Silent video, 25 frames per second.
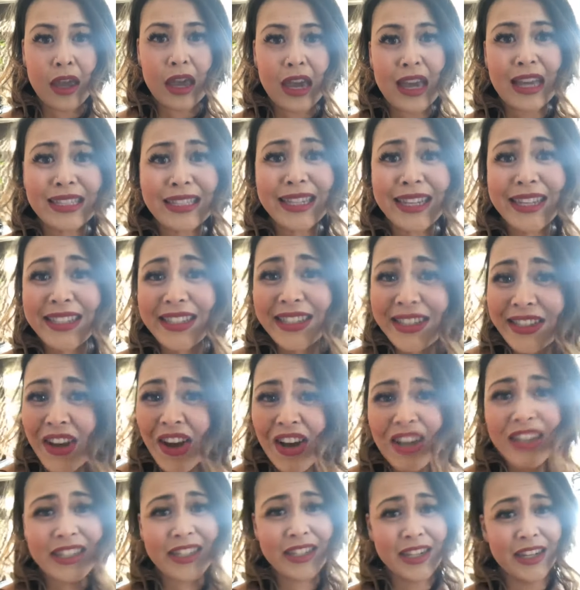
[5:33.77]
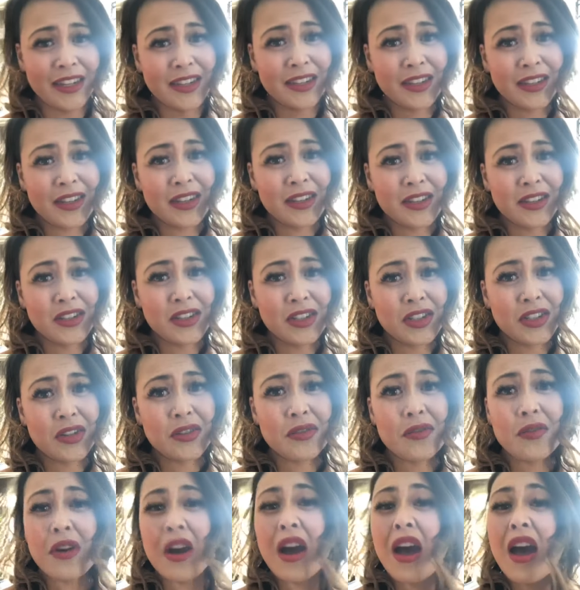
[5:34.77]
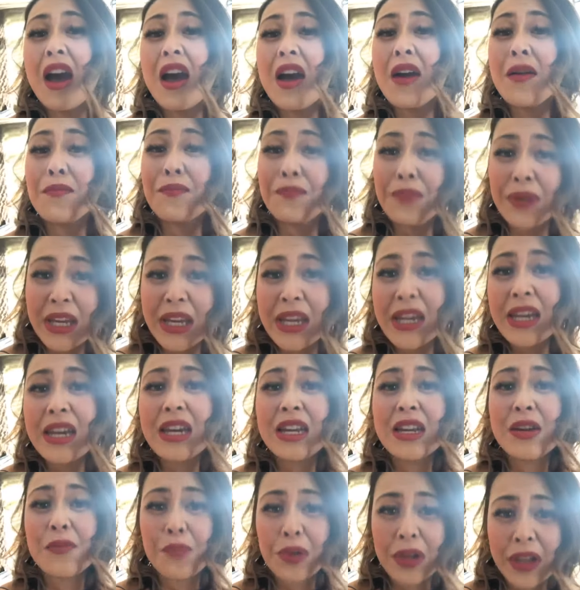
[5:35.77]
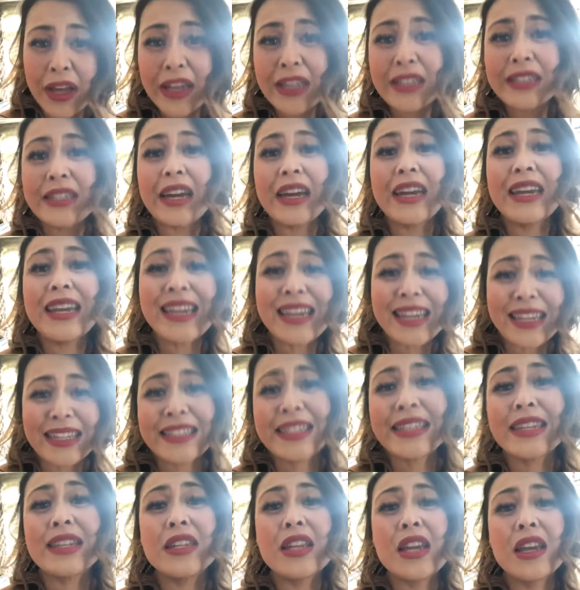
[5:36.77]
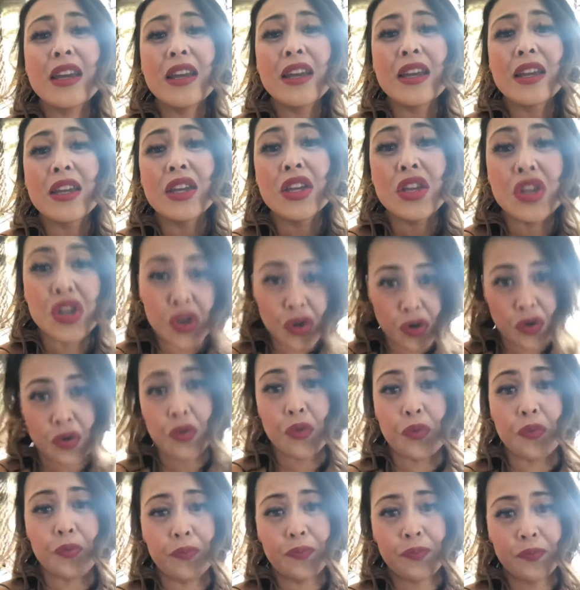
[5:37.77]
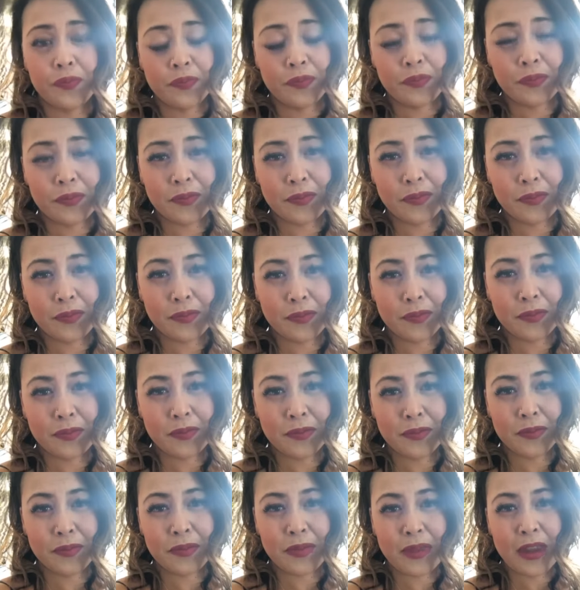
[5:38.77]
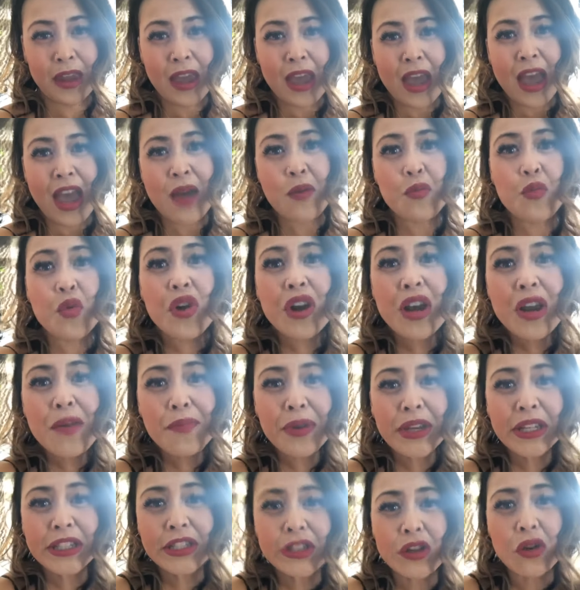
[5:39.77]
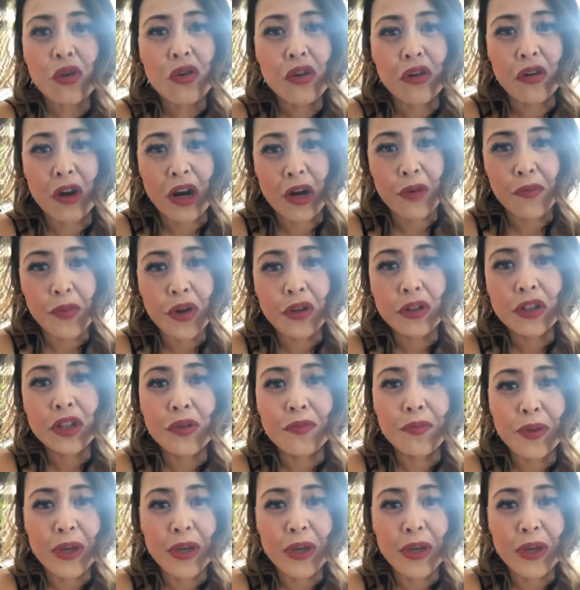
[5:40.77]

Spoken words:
It's exhausting to be in a place that isn't you. And wouldn't it be so incredible to